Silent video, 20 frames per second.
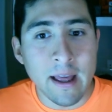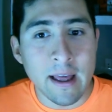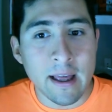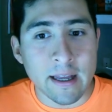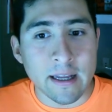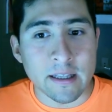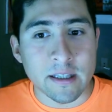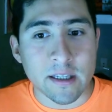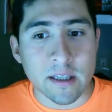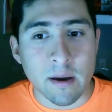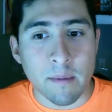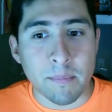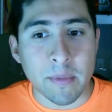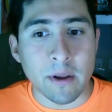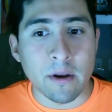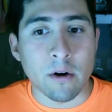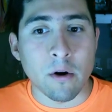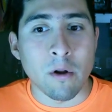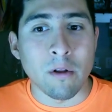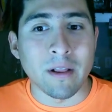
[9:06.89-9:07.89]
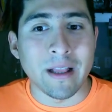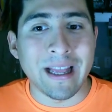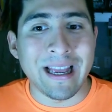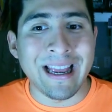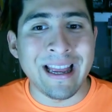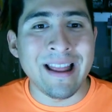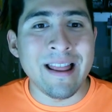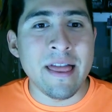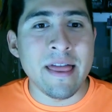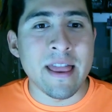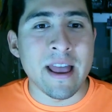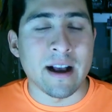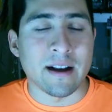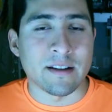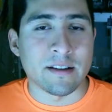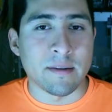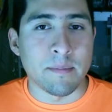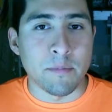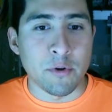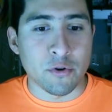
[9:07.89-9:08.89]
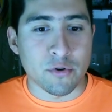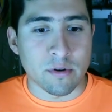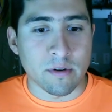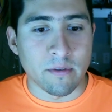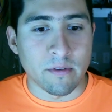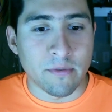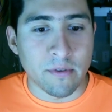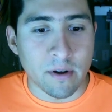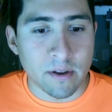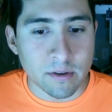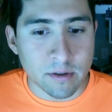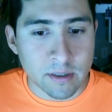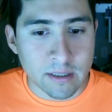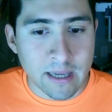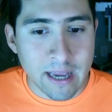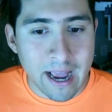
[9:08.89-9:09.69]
it's something called index mutual funds.